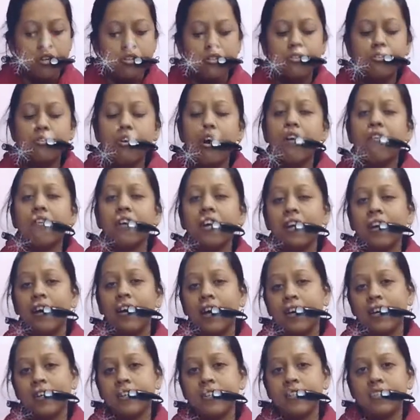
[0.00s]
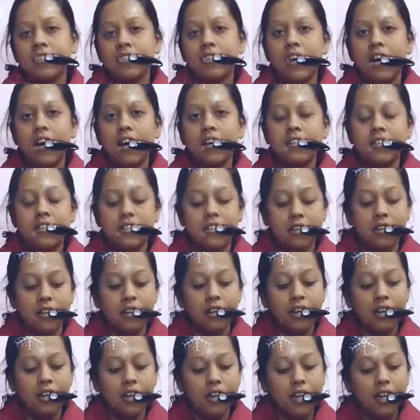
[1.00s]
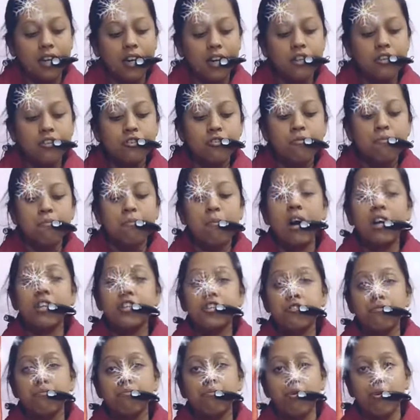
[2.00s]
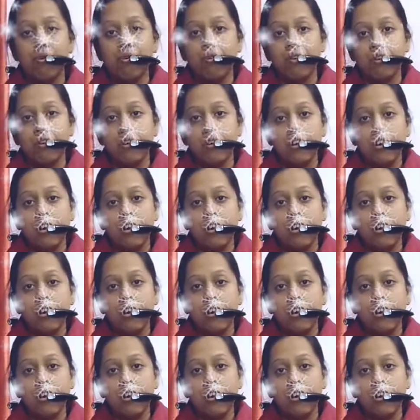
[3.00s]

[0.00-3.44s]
Shaw realized that he can do much more